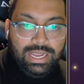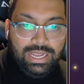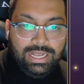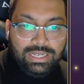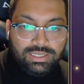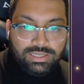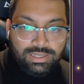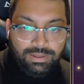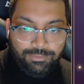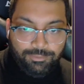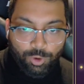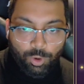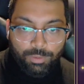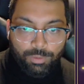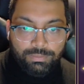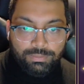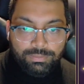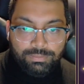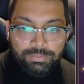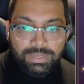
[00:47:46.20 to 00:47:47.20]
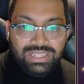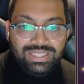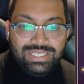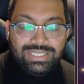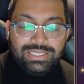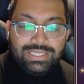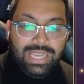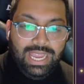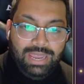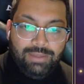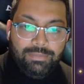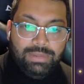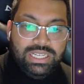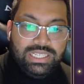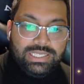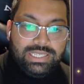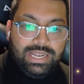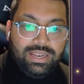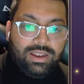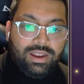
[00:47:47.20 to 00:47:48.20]
in some form, but this game
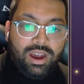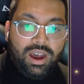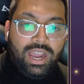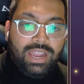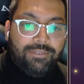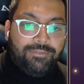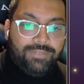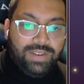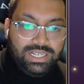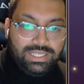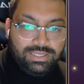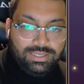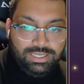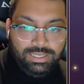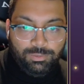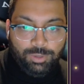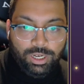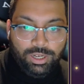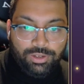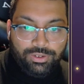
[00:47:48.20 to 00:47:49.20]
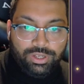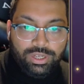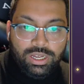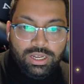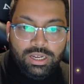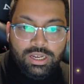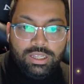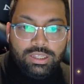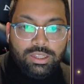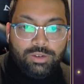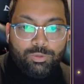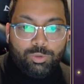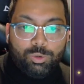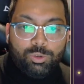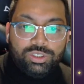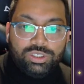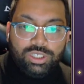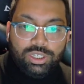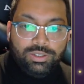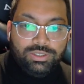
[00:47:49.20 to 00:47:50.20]
is set in a high fantasy world. The
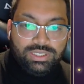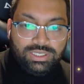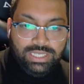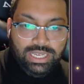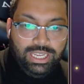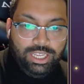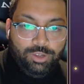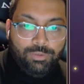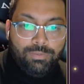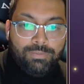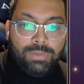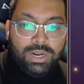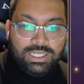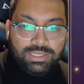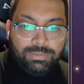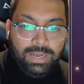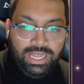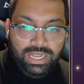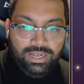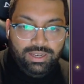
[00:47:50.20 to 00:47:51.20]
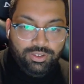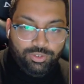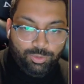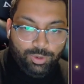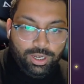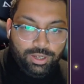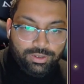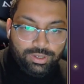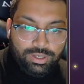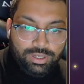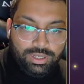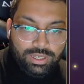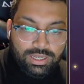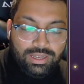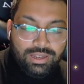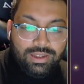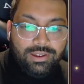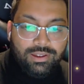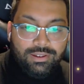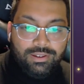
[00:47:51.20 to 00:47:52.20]
rules don't say you must play in this world.
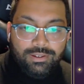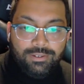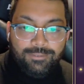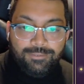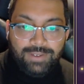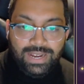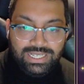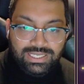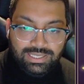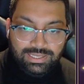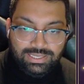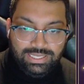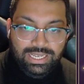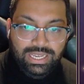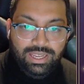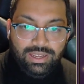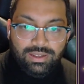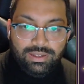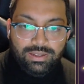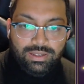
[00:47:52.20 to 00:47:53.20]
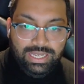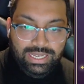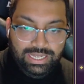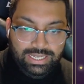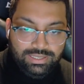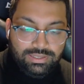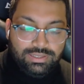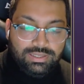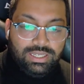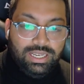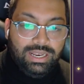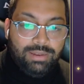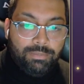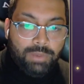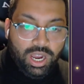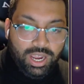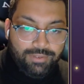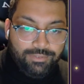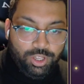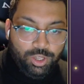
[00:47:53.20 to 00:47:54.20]
Fantasy is, in
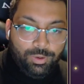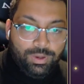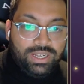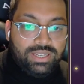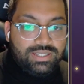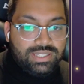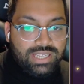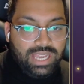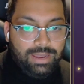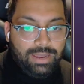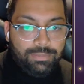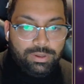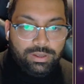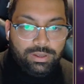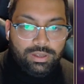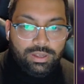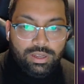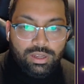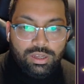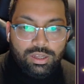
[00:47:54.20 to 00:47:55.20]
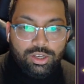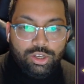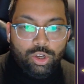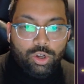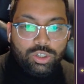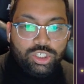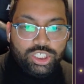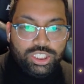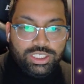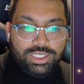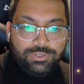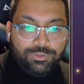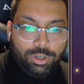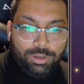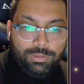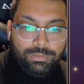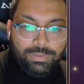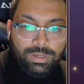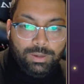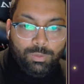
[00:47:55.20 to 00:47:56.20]
my view, an escape. Not just
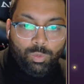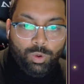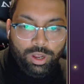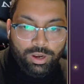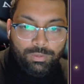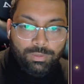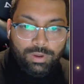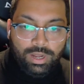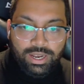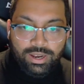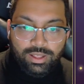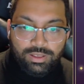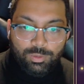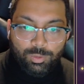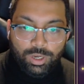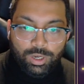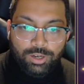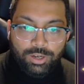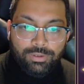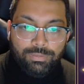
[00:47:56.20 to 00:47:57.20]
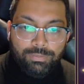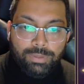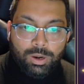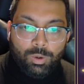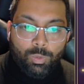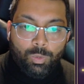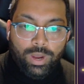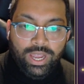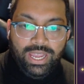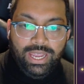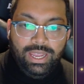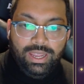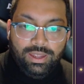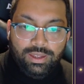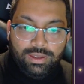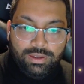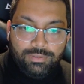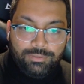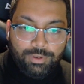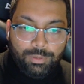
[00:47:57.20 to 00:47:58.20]
from another world, but away
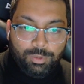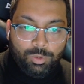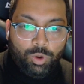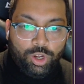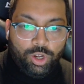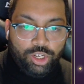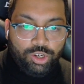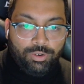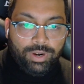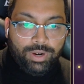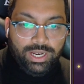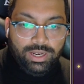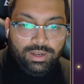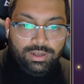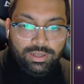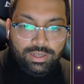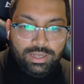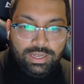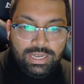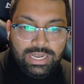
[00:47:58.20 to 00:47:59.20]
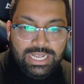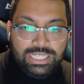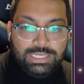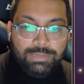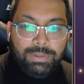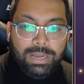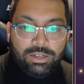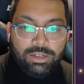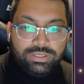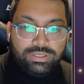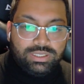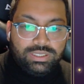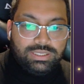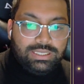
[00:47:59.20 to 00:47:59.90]
from the one you're in. It's about